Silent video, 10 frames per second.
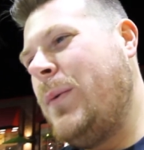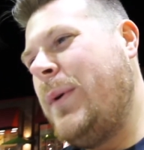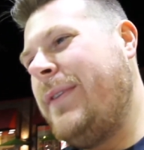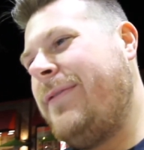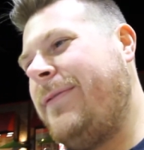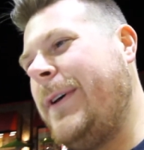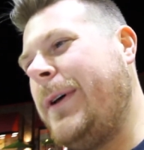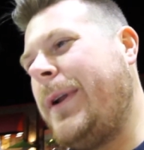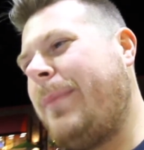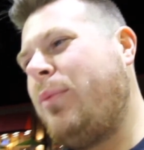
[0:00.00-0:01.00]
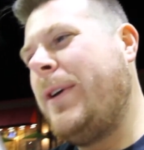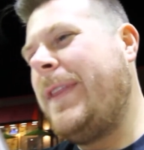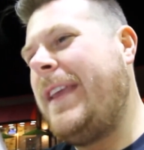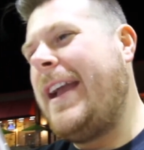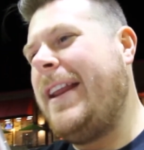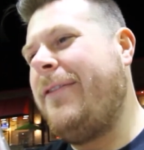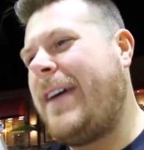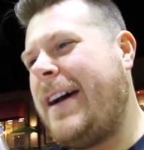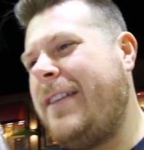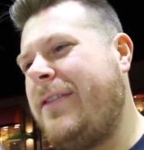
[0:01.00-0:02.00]
We filled up with
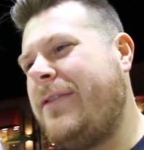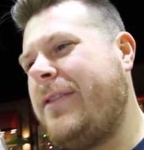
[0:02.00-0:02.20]
E85.